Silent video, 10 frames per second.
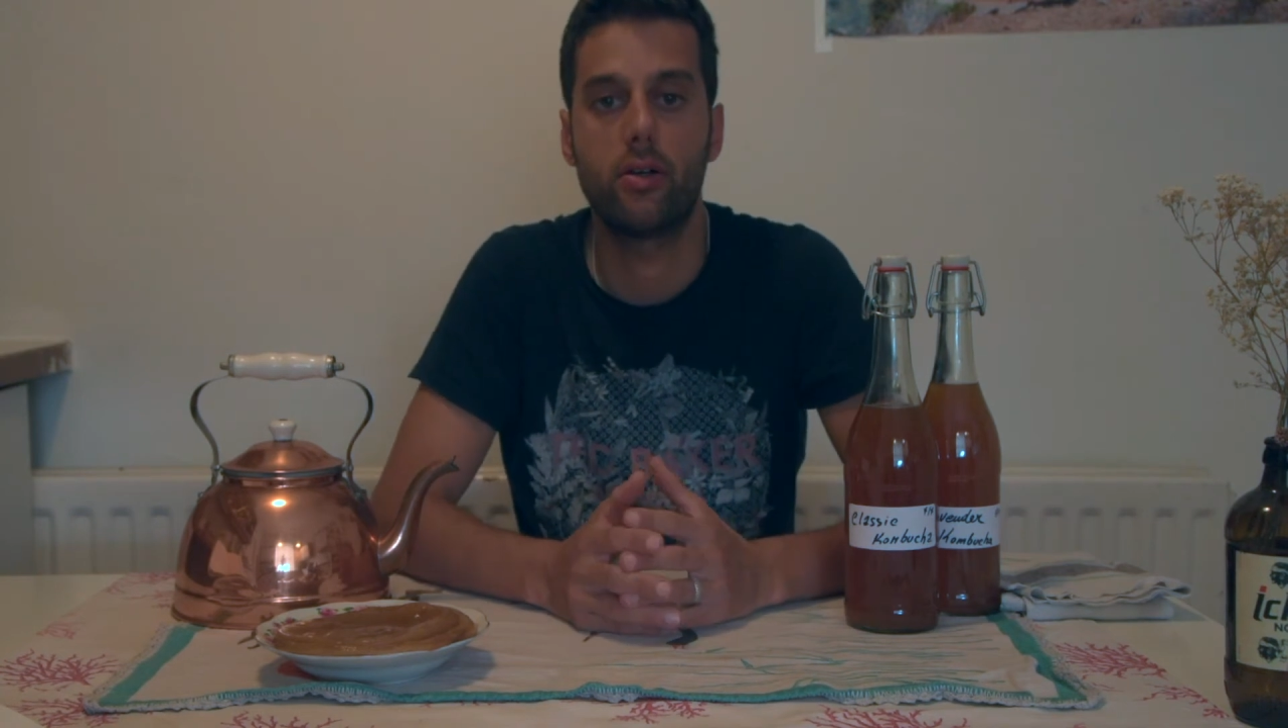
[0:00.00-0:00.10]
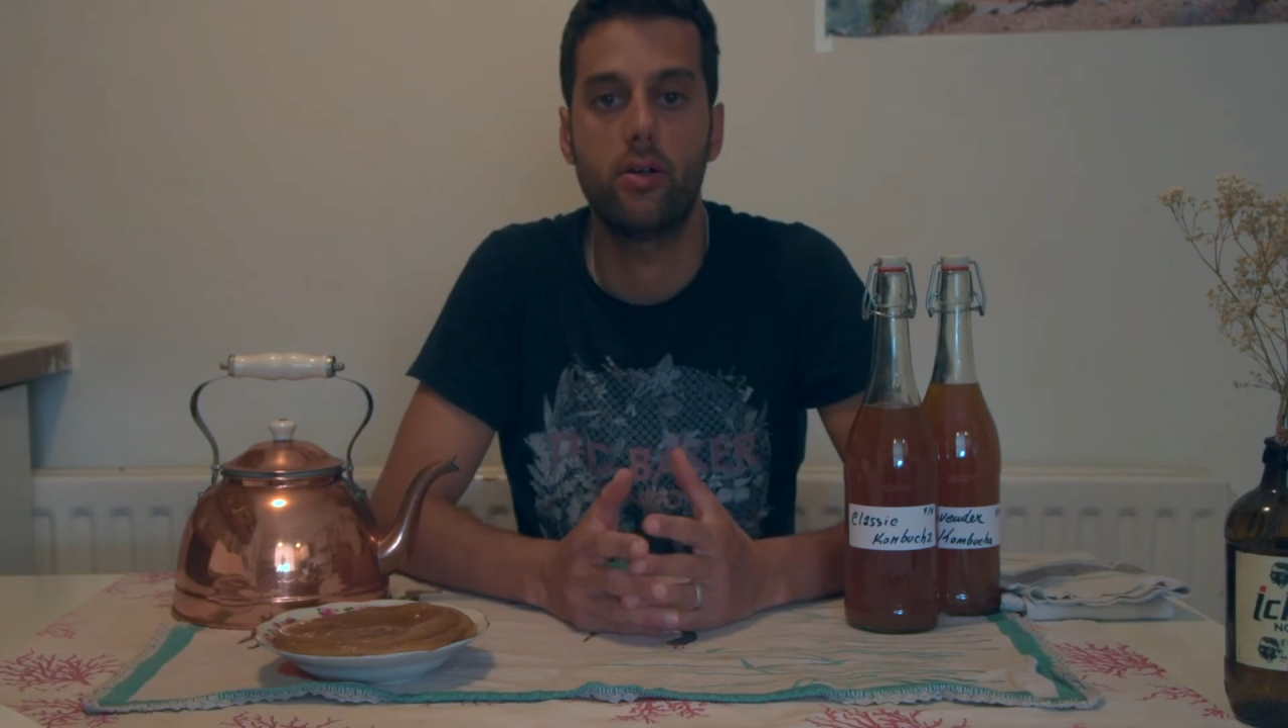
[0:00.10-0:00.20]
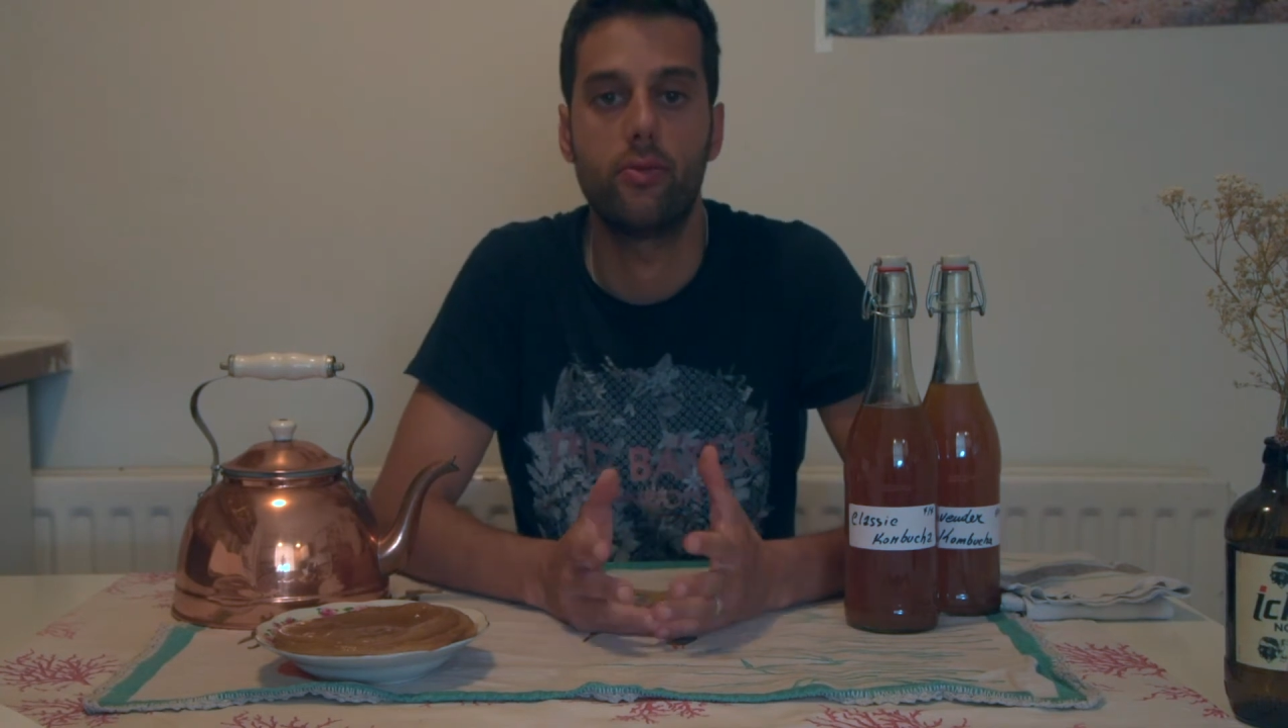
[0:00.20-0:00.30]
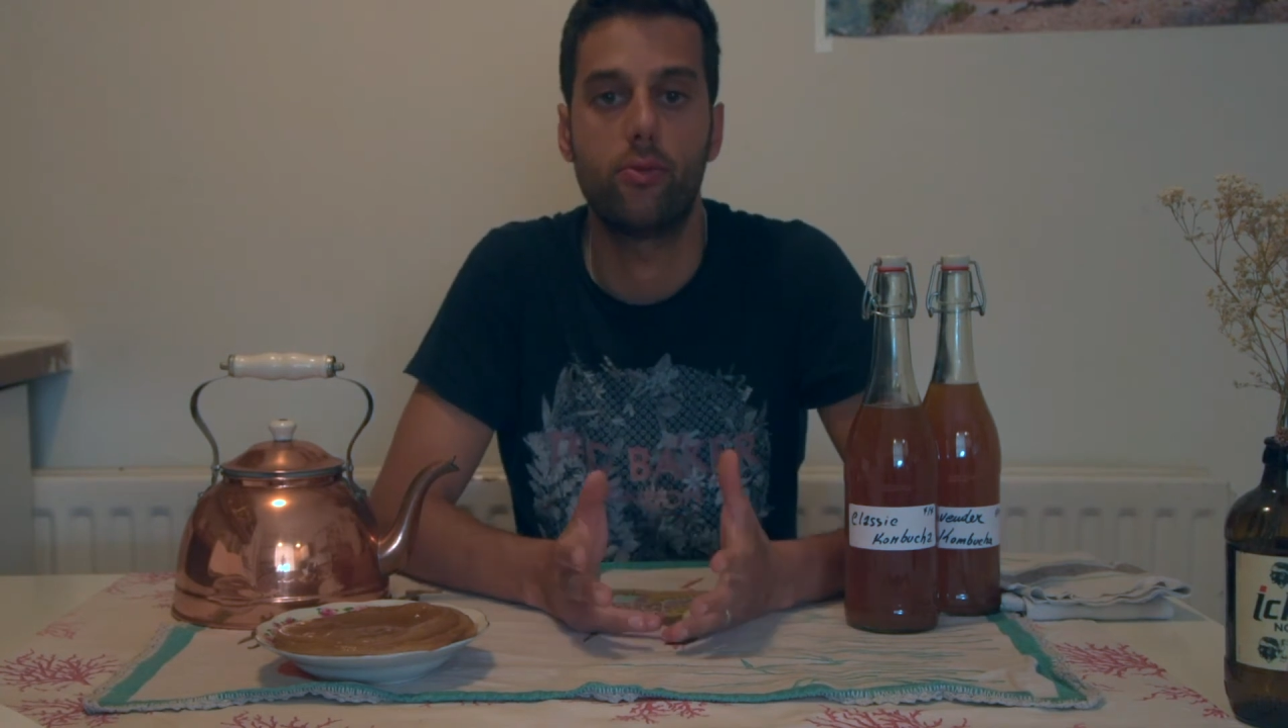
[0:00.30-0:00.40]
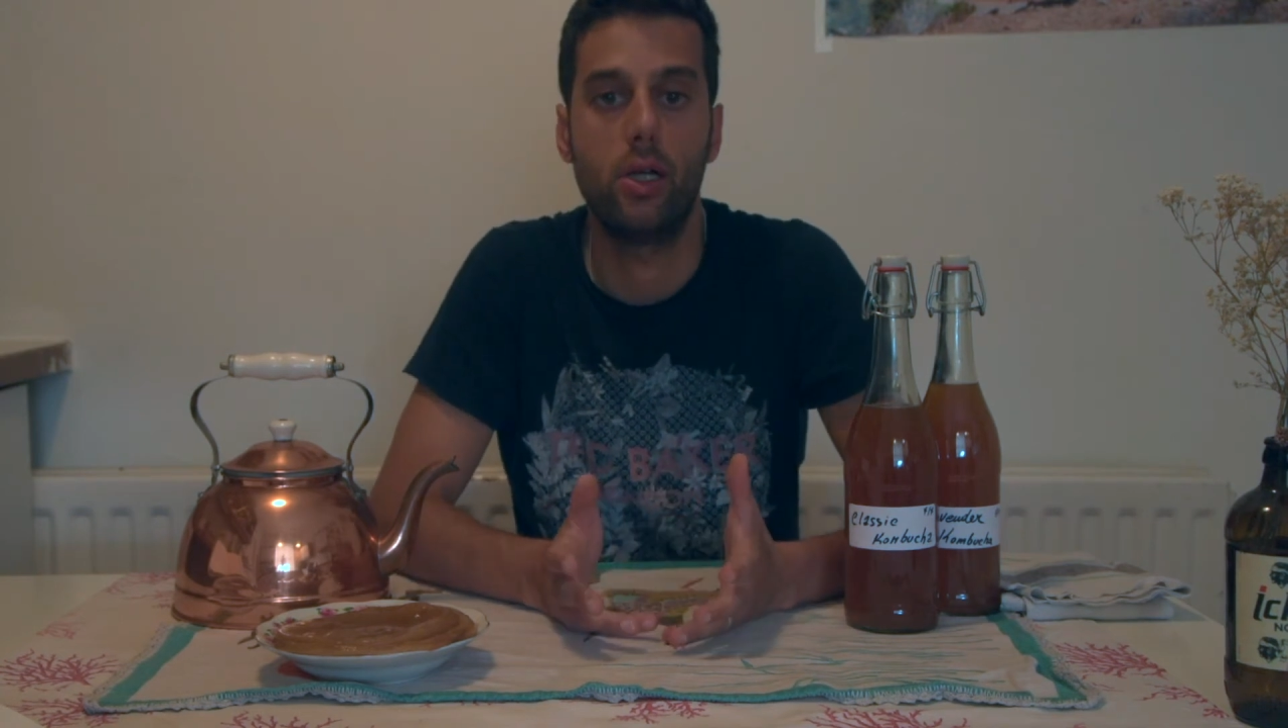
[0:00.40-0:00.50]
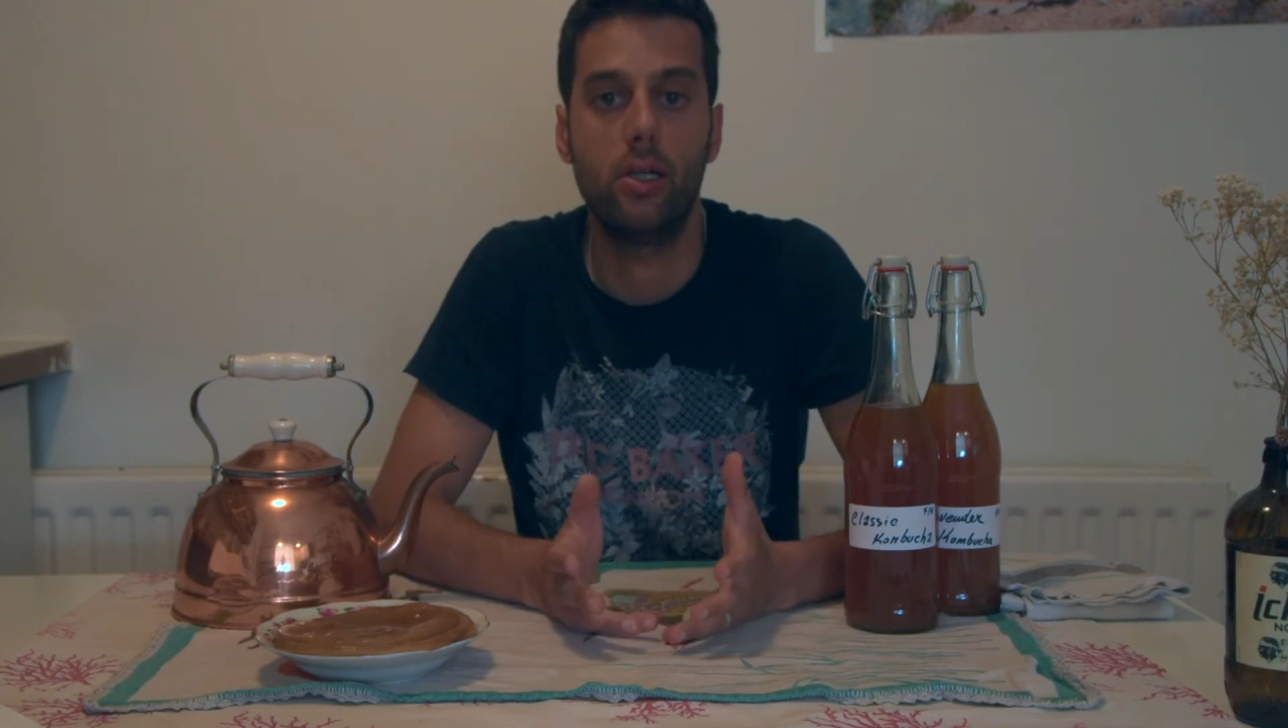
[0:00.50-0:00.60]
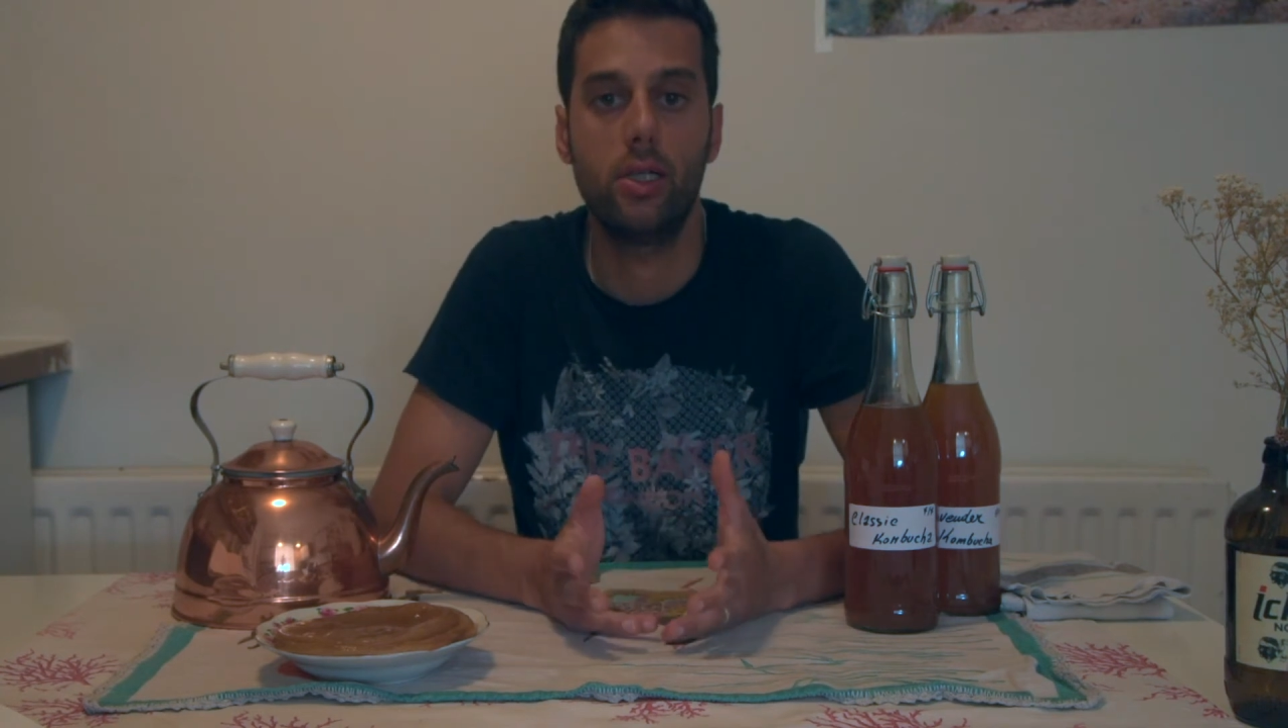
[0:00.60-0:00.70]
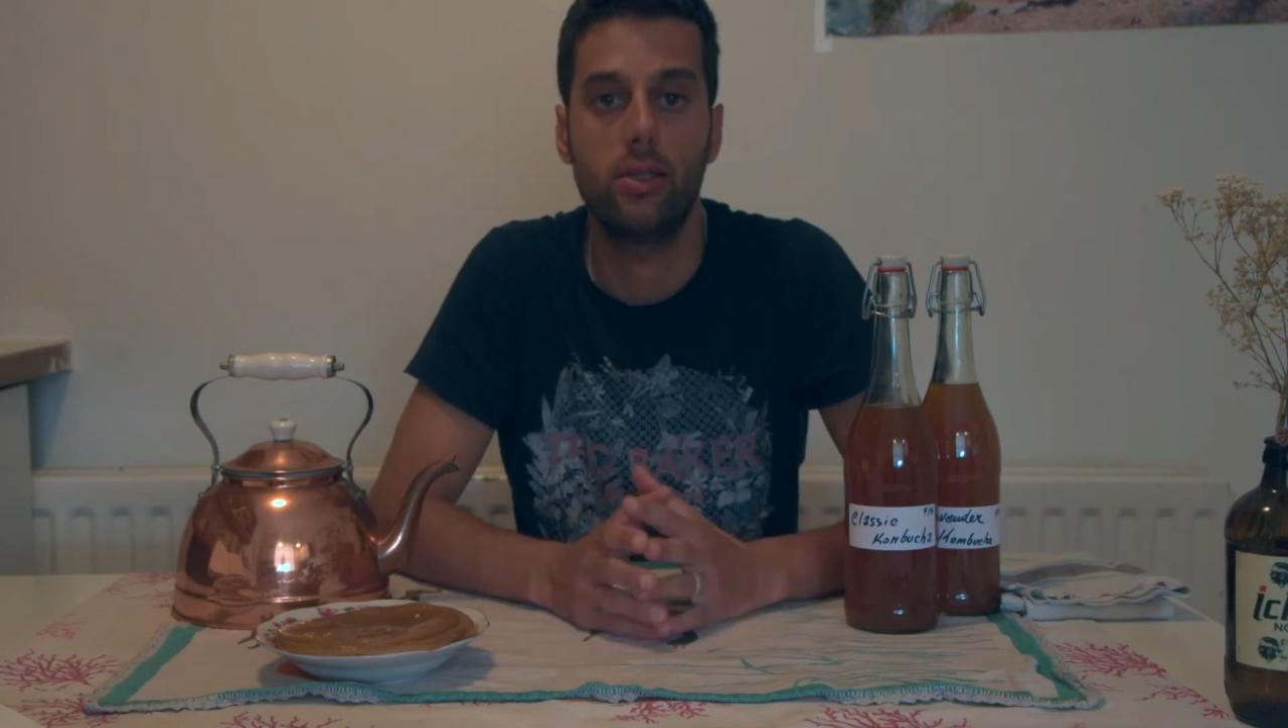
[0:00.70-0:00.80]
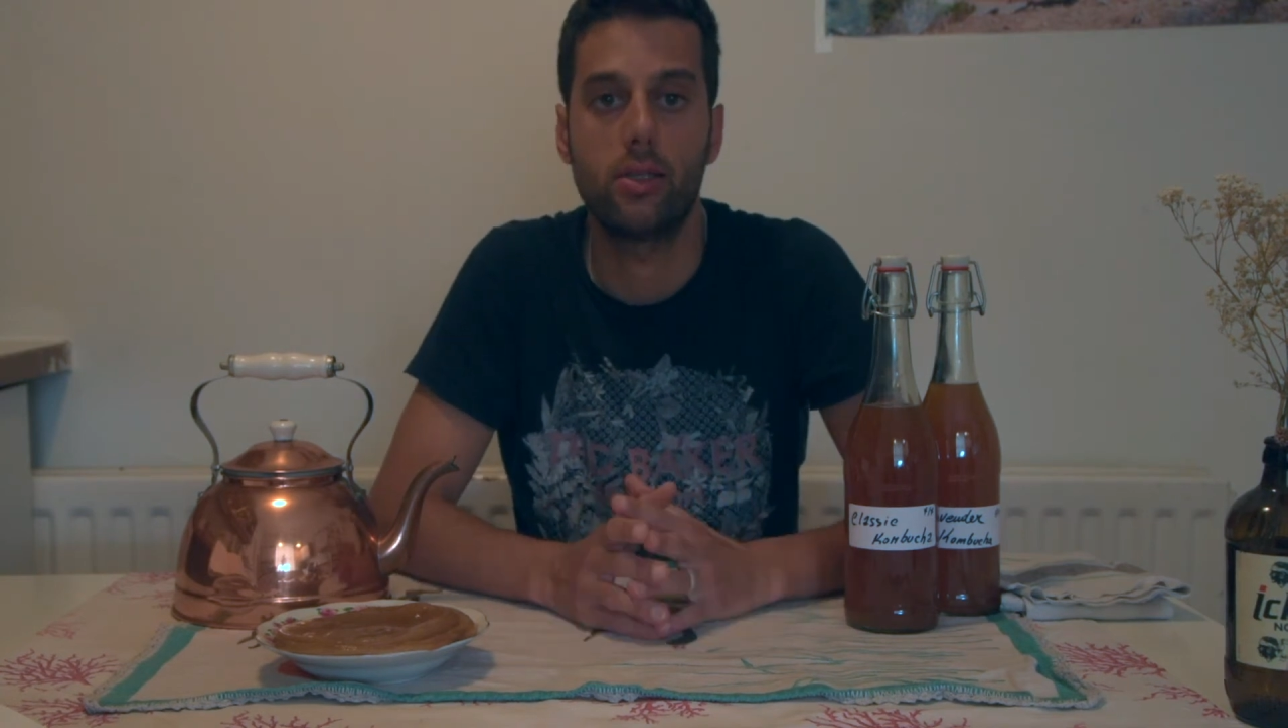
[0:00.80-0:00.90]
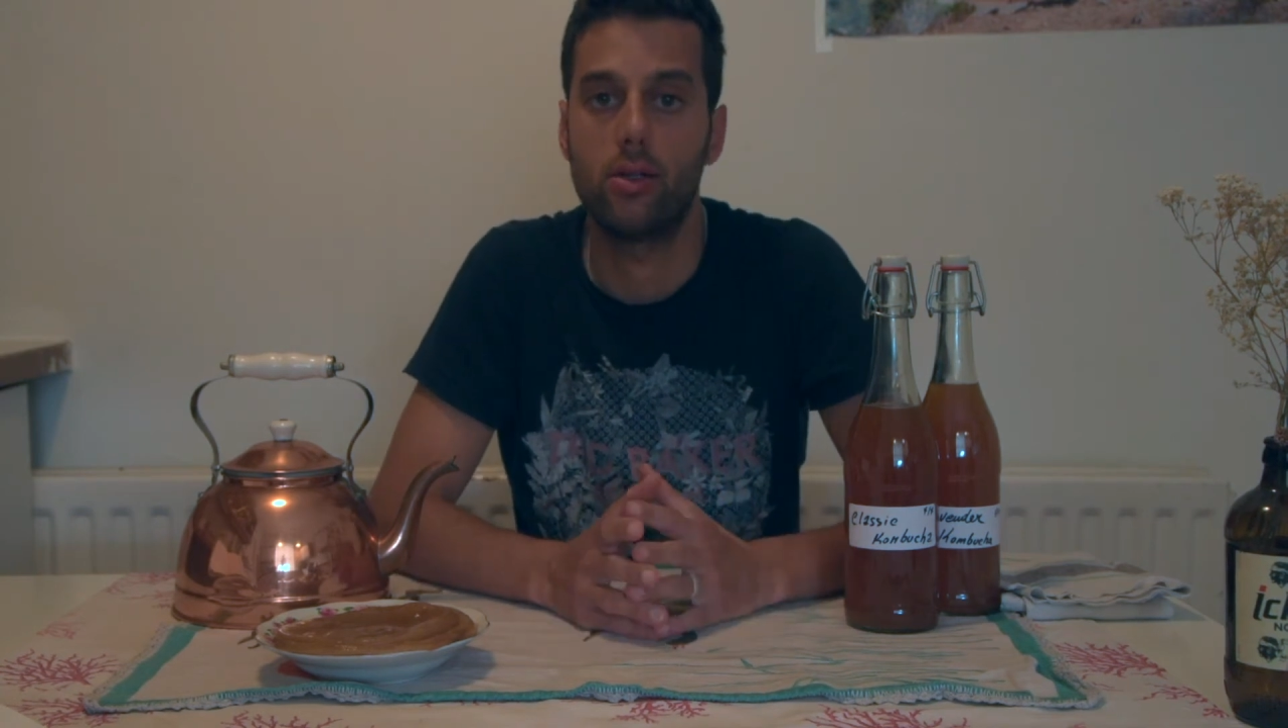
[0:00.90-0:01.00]
of 1
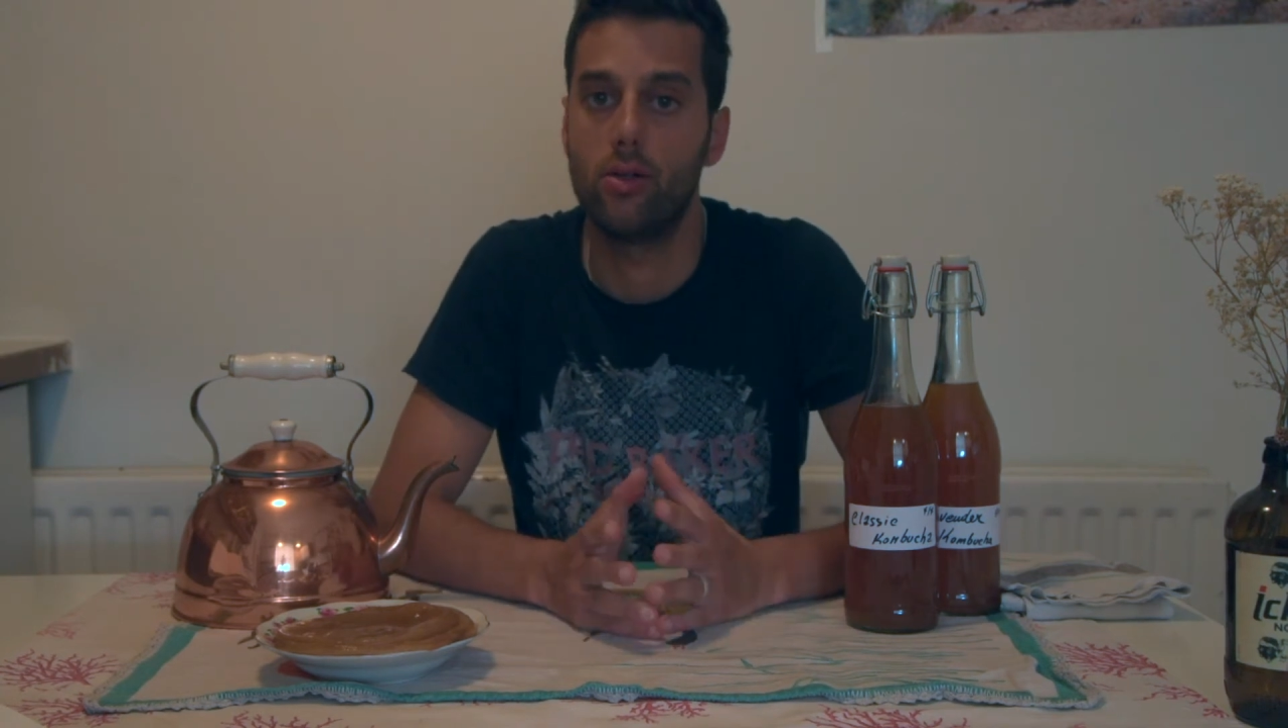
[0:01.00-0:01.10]
liter